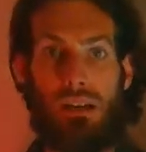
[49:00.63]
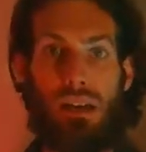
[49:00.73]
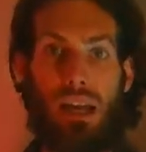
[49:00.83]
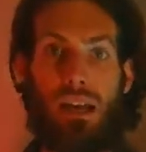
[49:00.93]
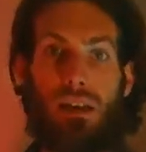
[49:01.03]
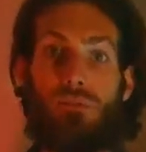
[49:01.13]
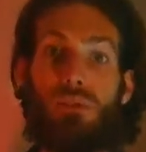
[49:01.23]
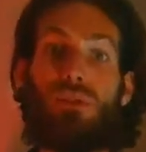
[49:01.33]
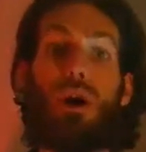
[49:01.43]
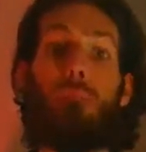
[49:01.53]
If you
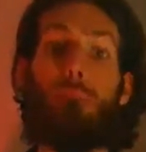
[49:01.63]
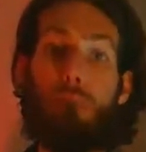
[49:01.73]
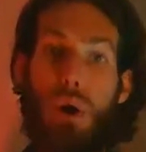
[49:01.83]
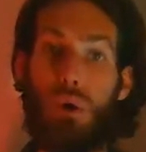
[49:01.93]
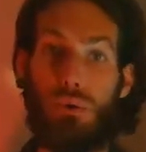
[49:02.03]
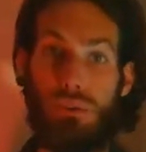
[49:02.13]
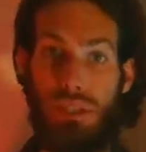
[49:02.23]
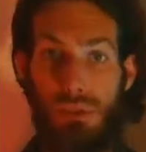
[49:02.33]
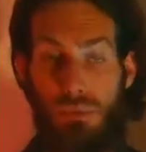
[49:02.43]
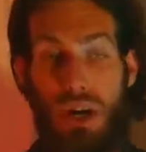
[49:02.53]
look up modes
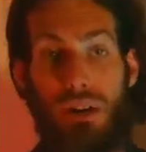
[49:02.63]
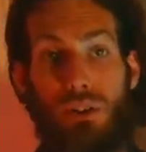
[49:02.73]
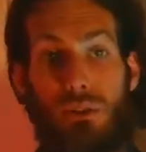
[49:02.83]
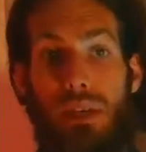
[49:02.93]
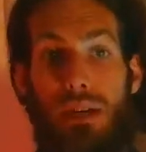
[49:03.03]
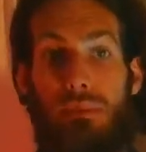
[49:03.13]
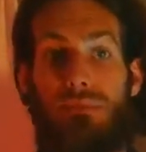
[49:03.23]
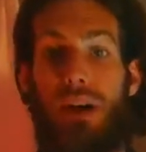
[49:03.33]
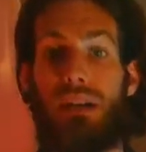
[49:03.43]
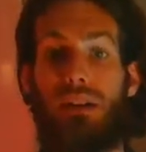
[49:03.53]
as well, you'll be able to
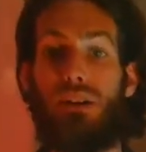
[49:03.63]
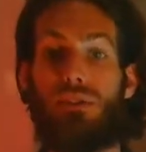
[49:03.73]
find all